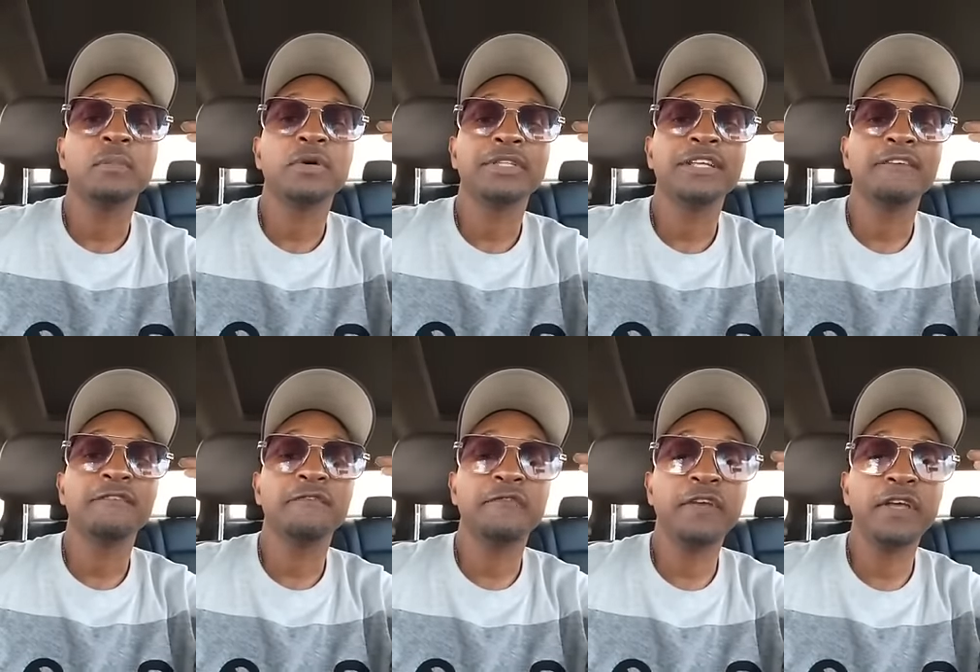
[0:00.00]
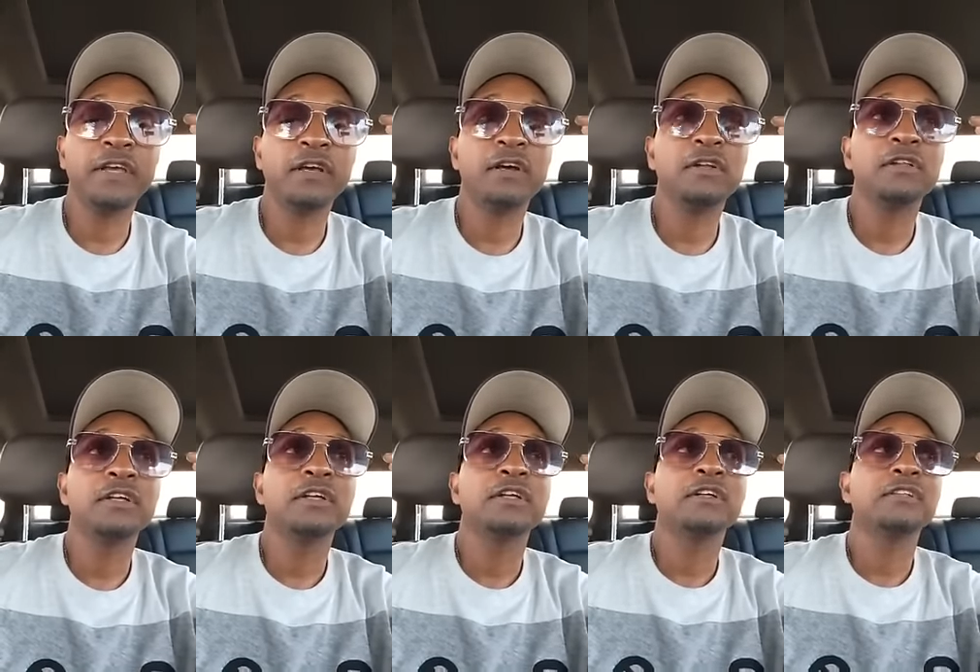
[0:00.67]
But they fail
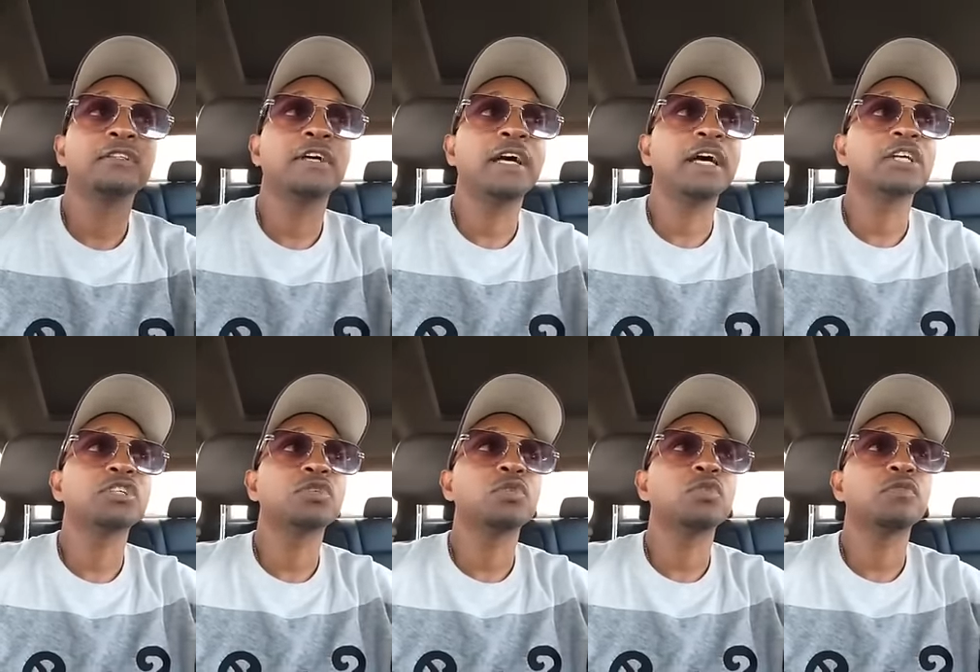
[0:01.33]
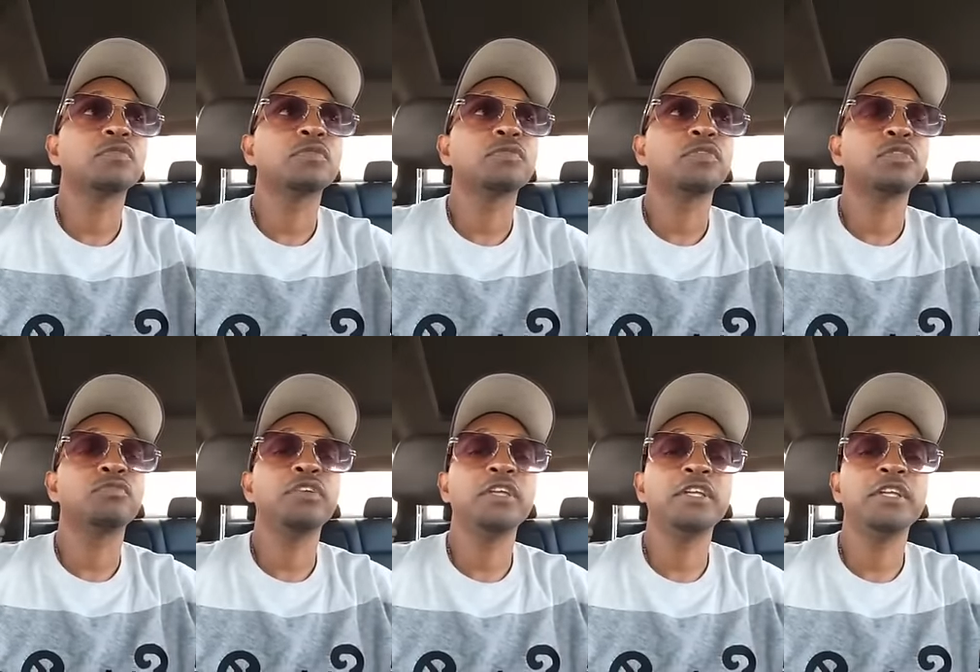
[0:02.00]
the actual
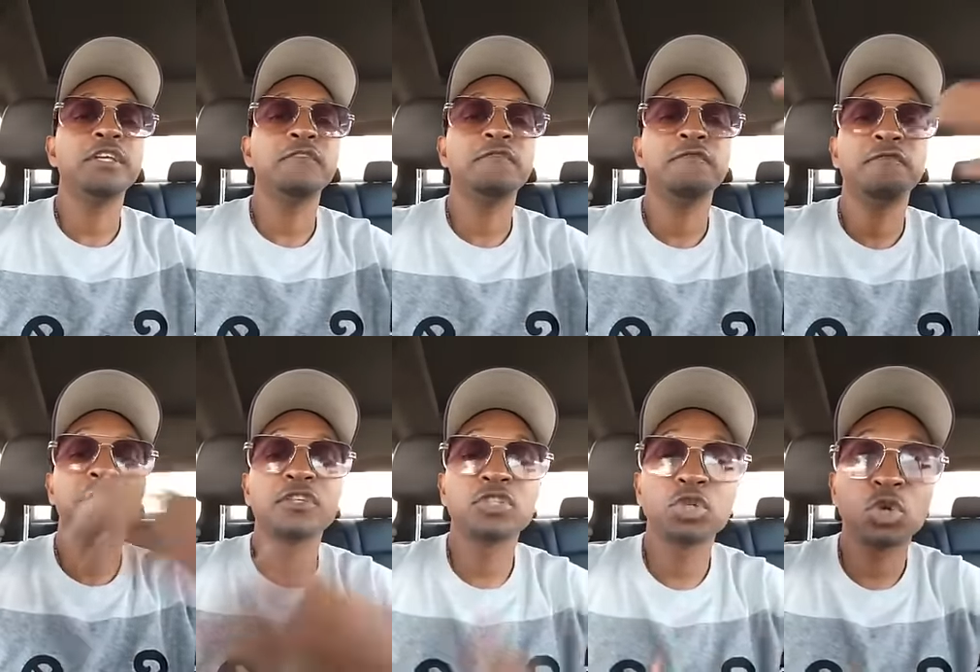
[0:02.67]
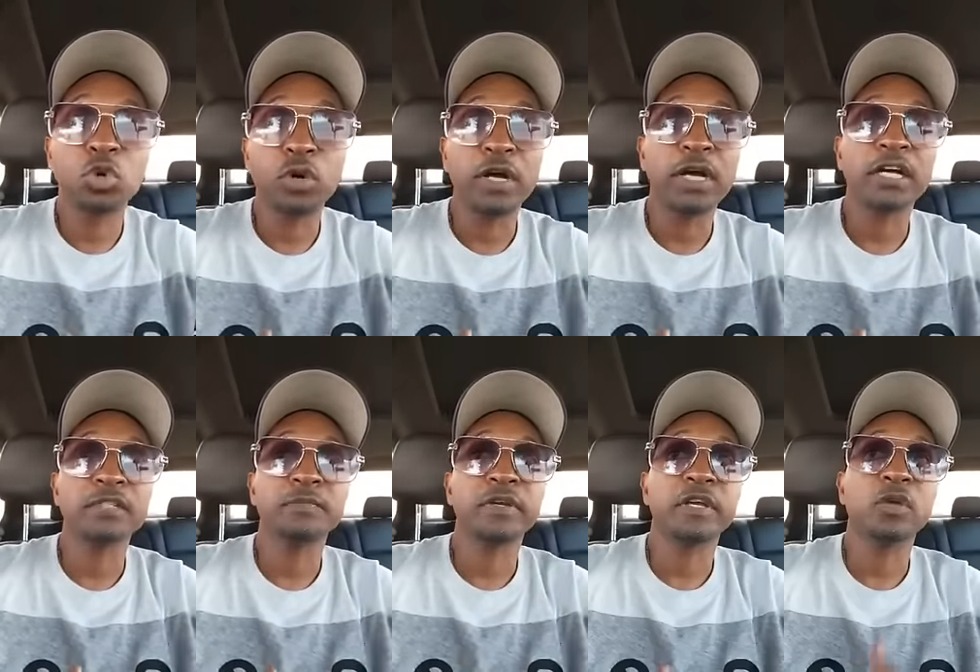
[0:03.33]
3D physical
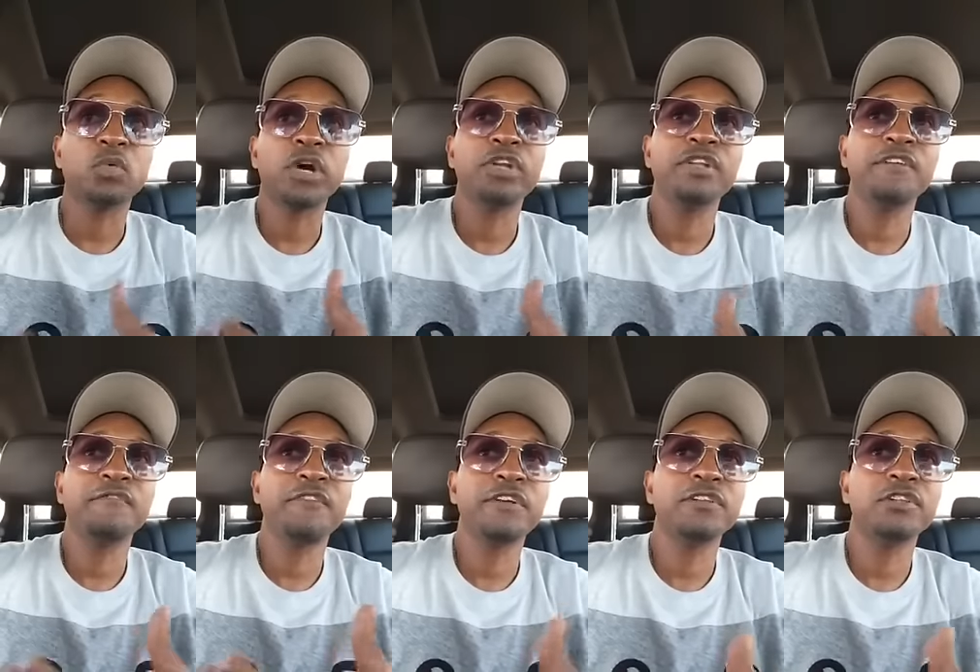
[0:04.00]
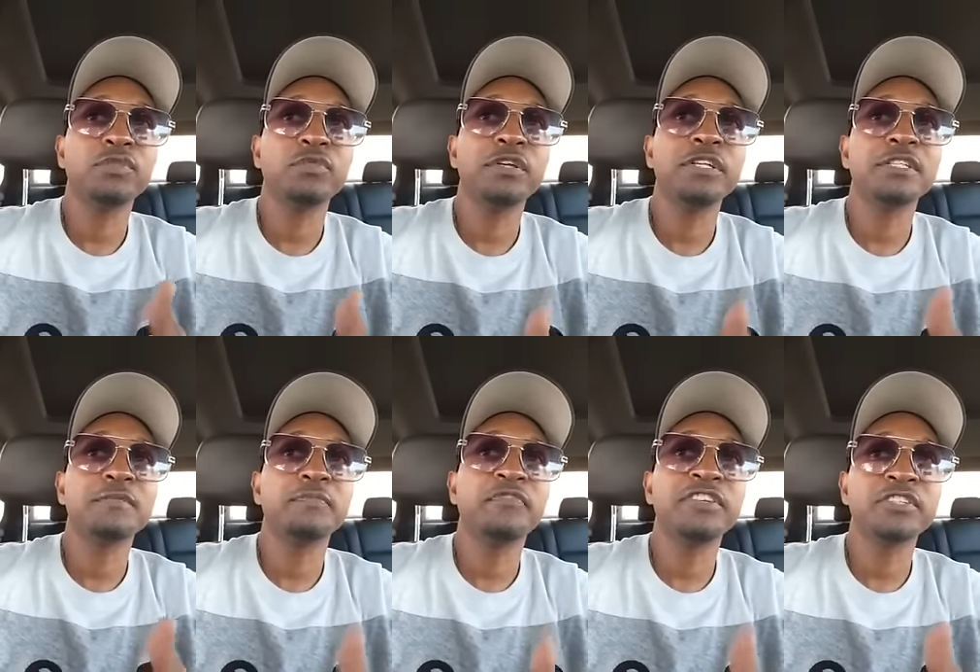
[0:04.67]
aspect. And why do they fail the
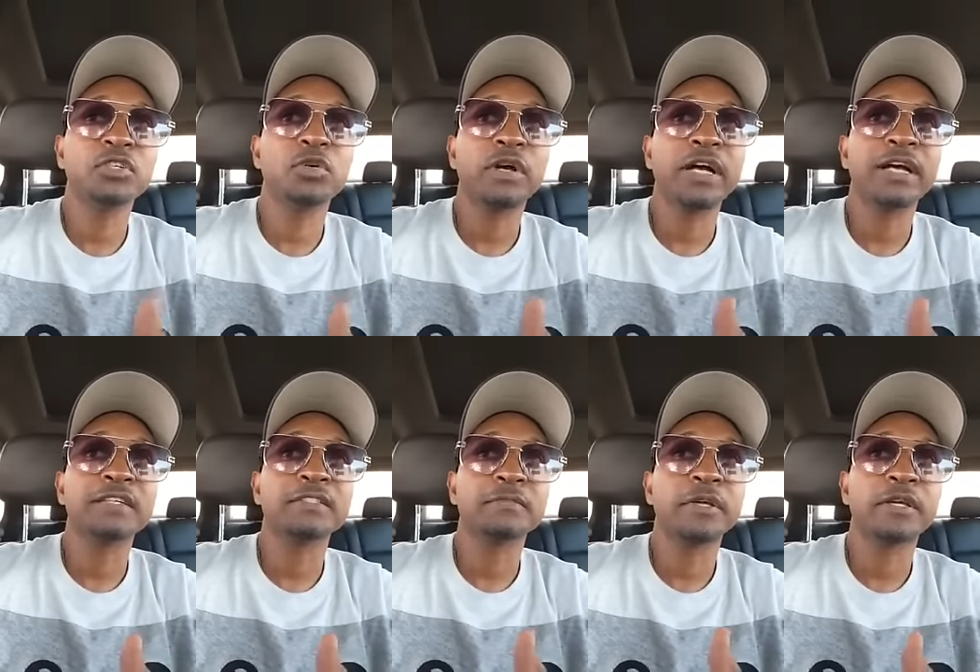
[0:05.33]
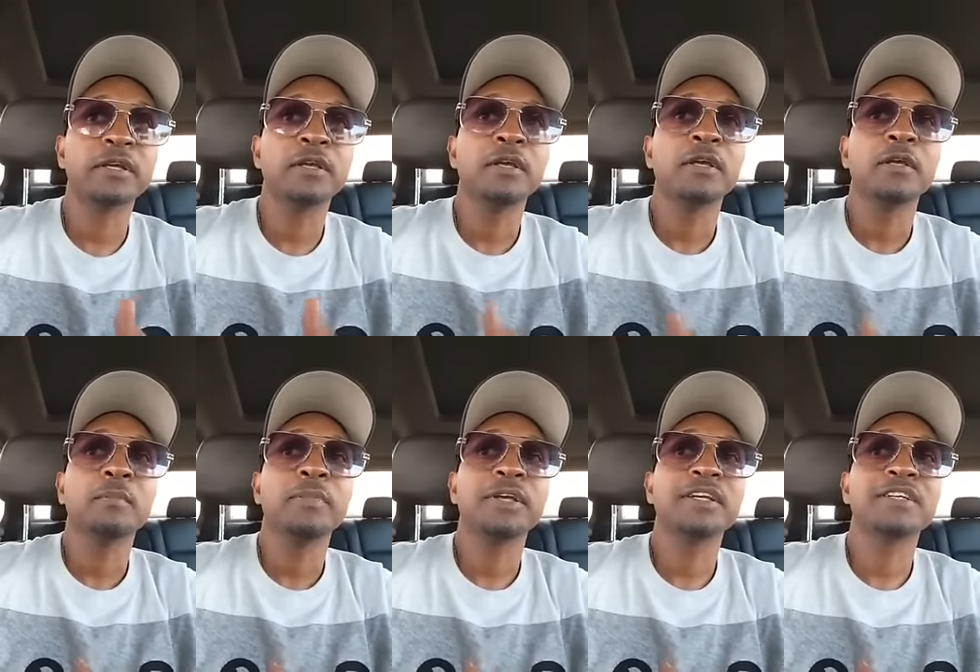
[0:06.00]
3D physical aspect?
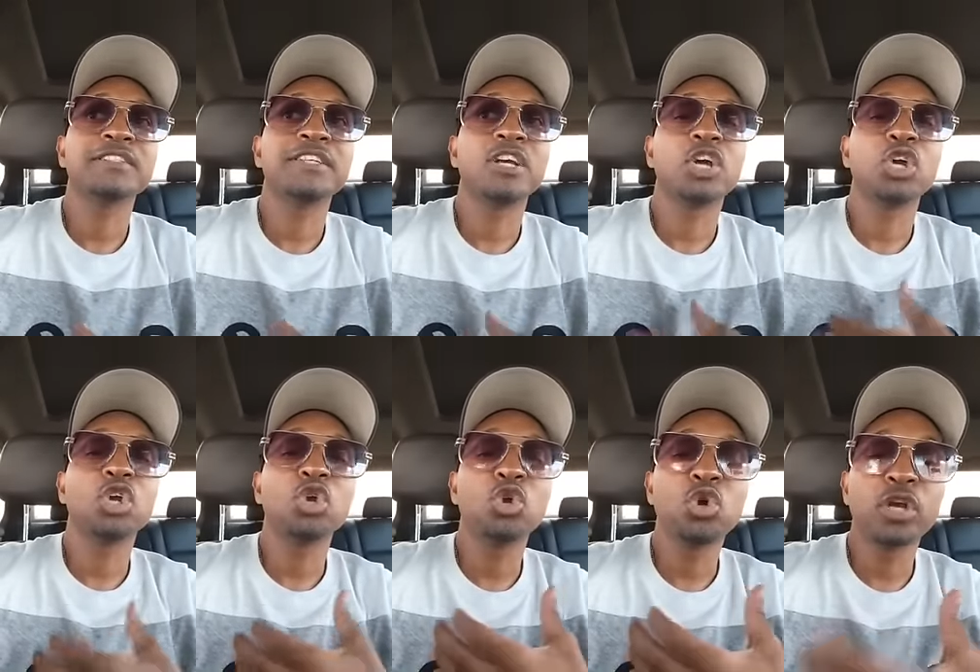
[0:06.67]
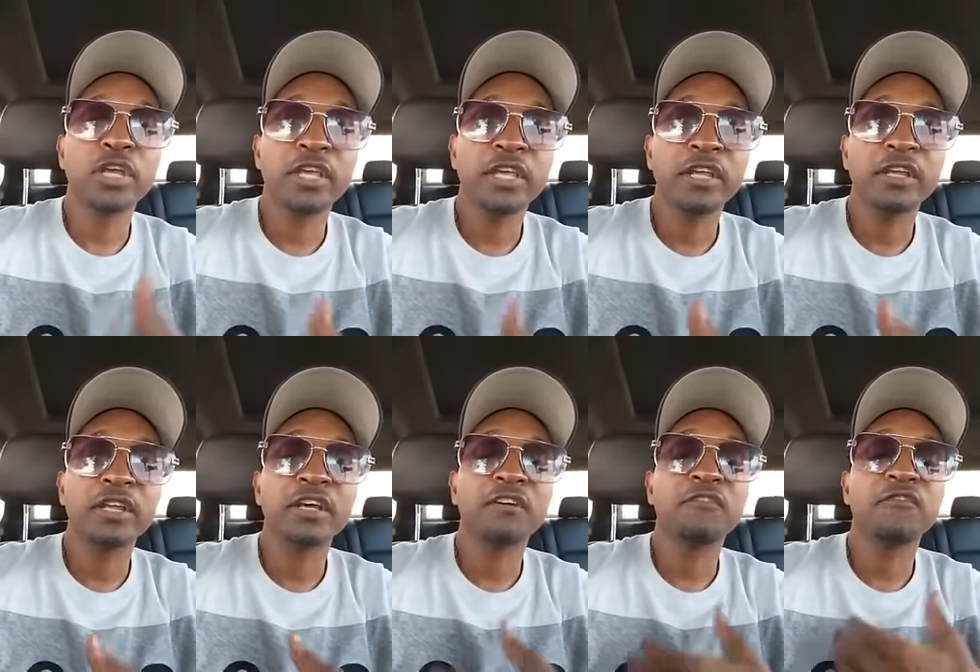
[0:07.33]
Because they're
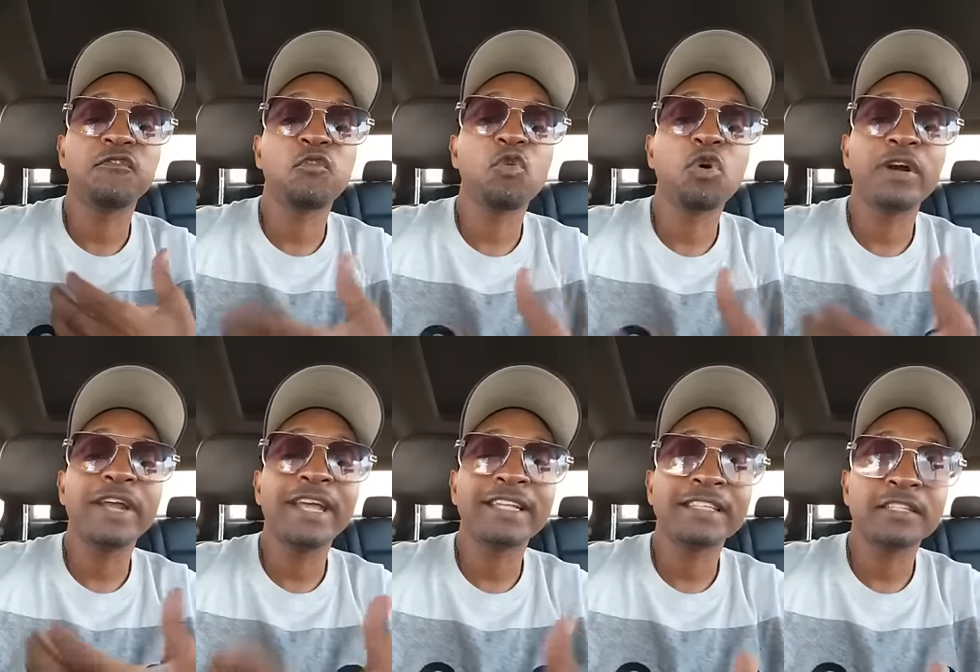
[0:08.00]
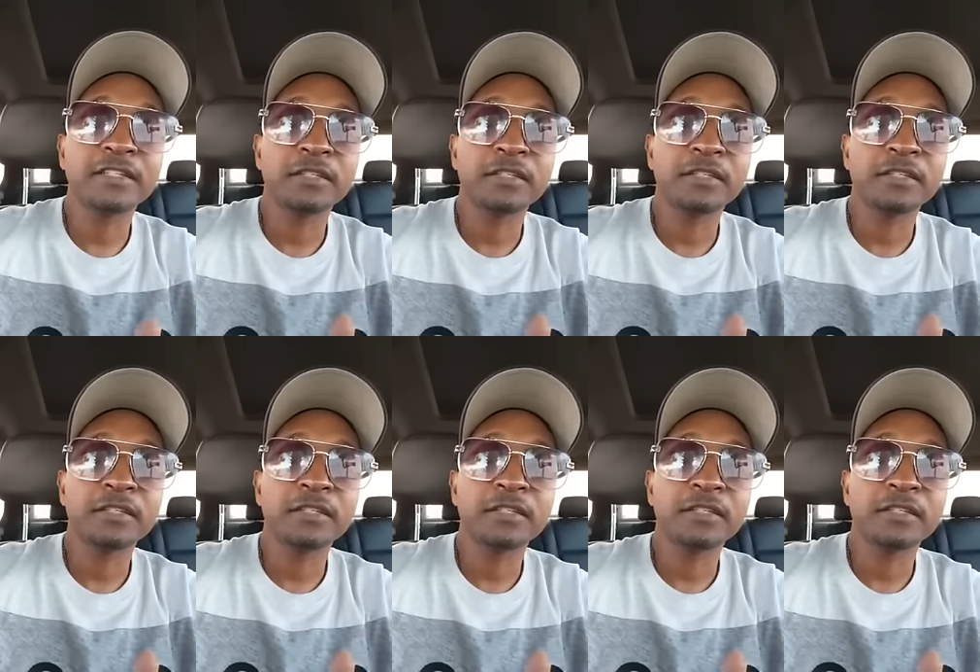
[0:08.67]
looking for it.